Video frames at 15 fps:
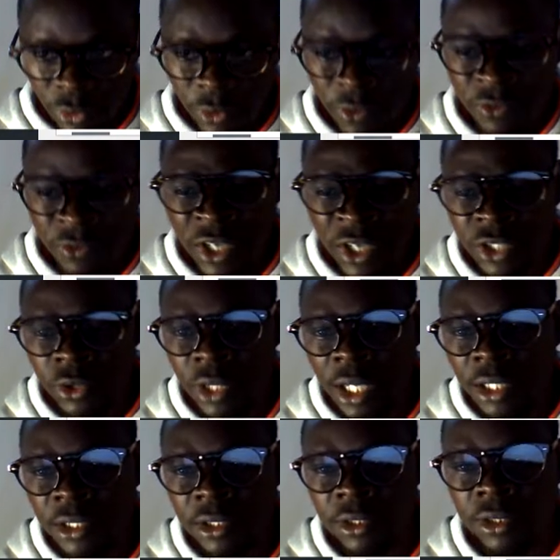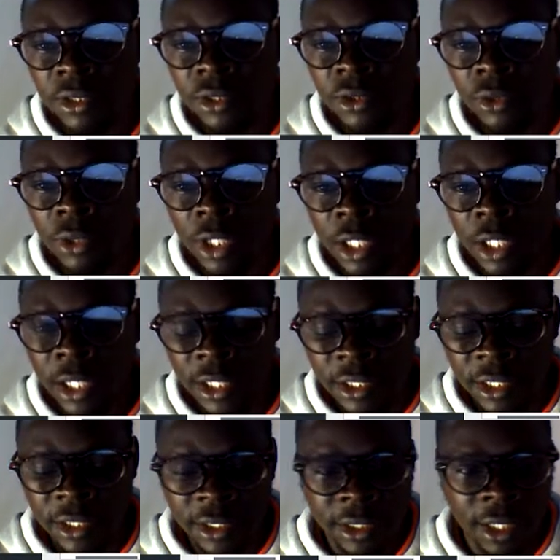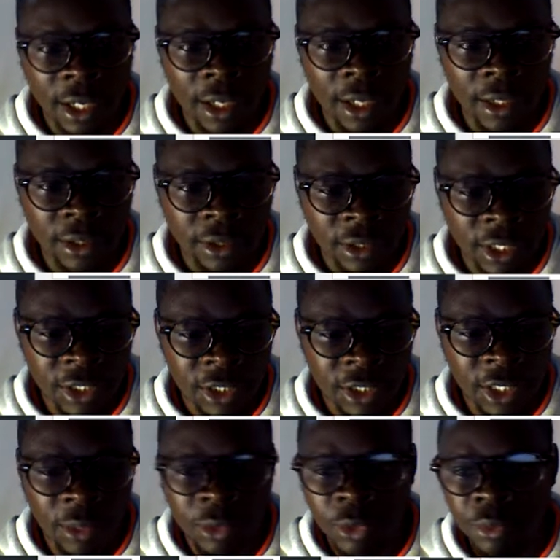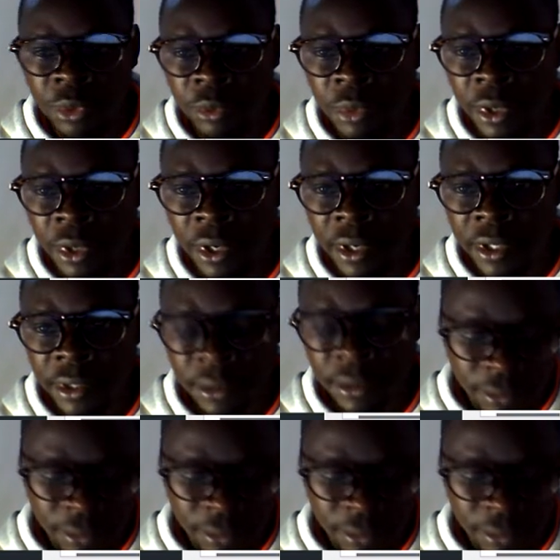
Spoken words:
functionalities. So let us just search WP Bakery.